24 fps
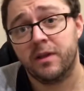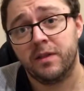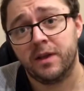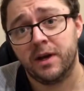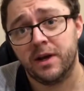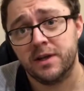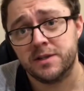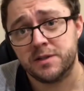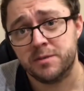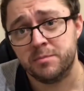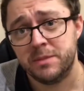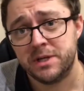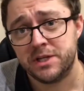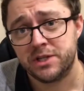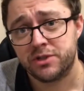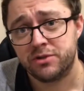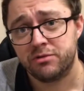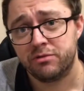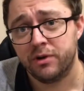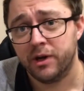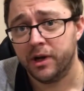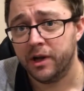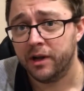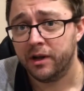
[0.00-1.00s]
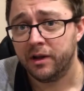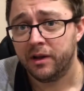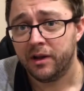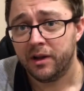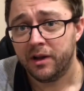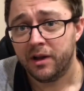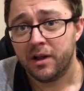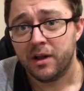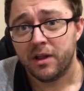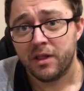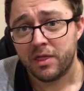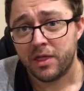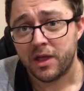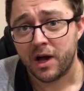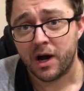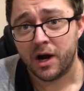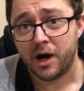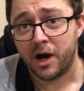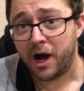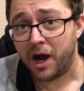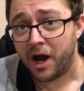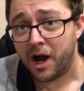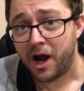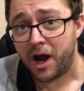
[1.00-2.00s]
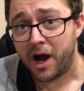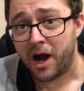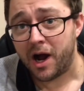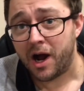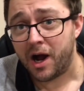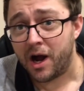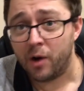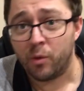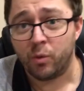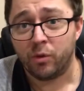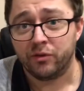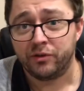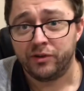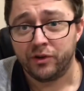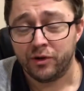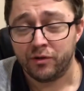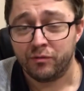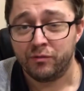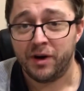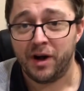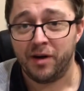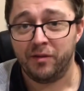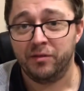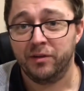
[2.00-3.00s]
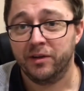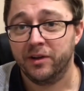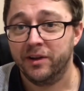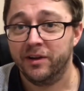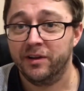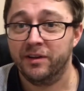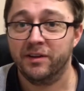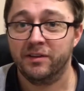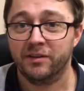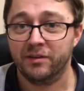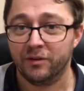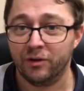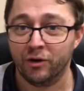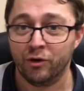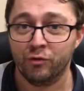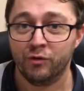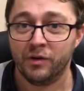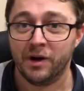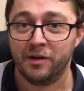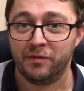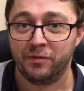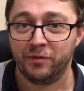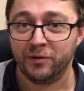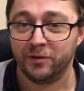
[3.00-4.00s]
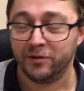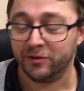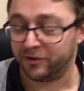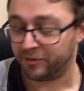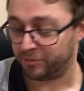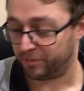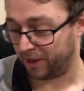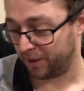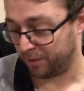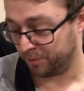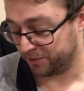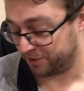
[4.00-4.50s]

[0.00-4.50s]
That is the mystery that I wanted unravelled by